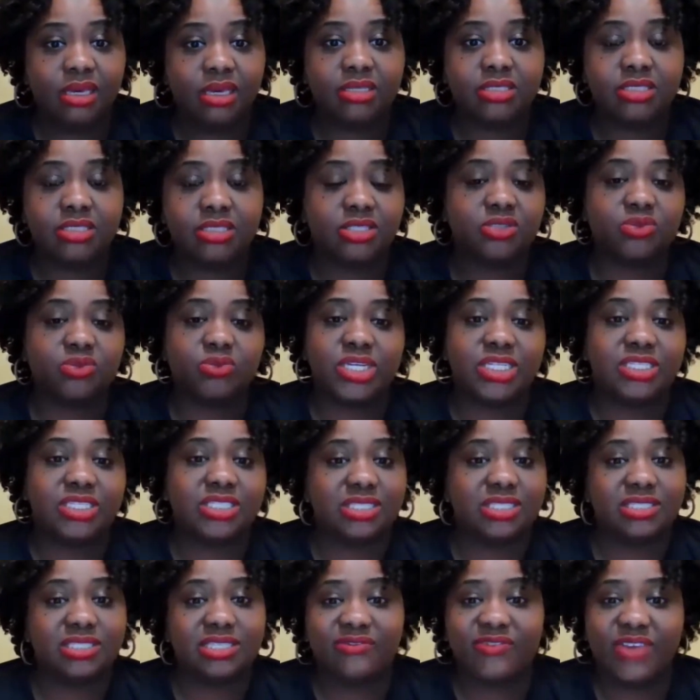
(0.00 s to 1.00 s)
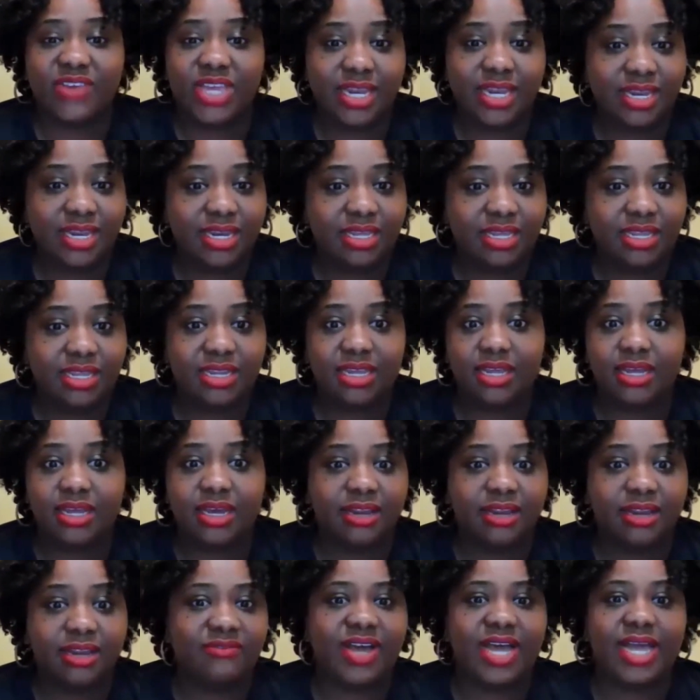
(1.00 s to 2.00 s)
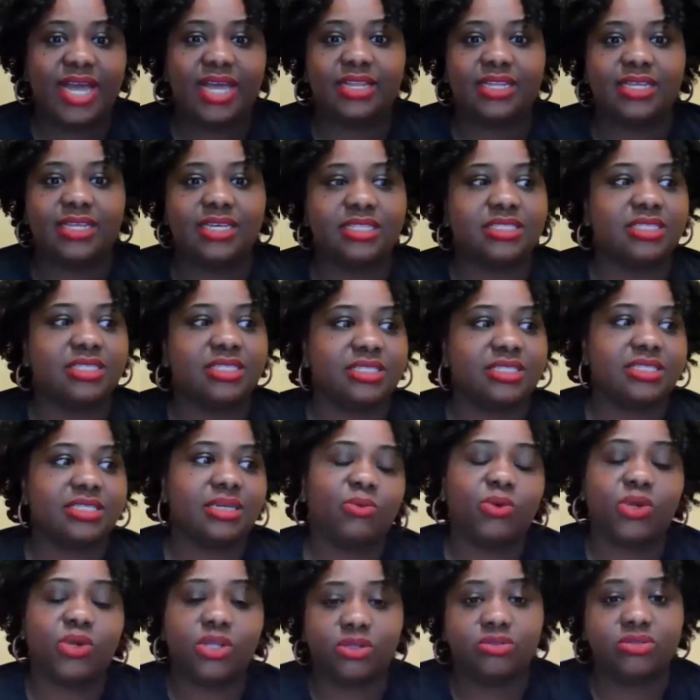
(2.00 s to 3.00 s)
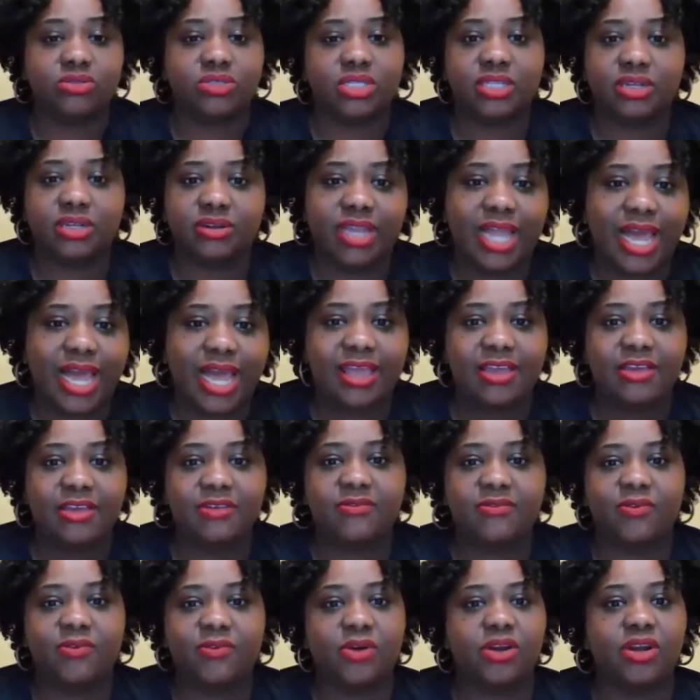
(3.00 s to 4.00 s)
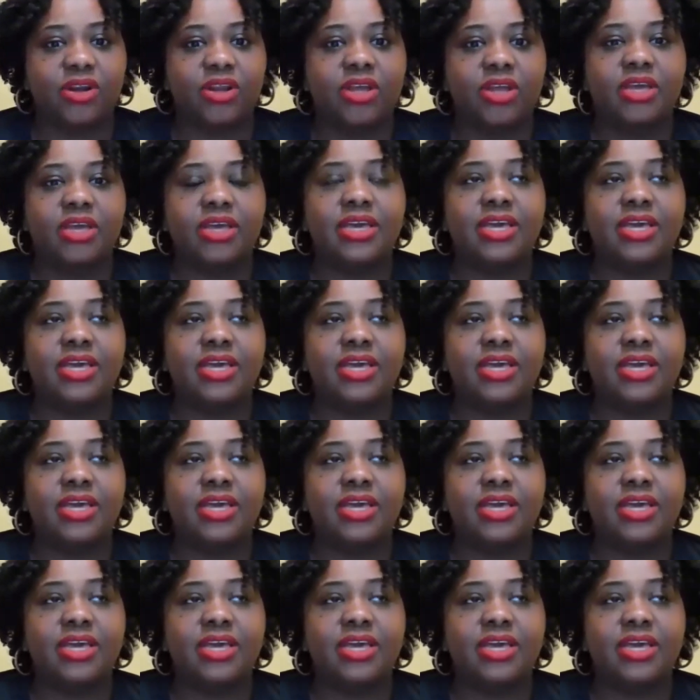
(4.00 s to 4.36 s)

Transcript: situations have ended in gun violence and someone losing their life. Or,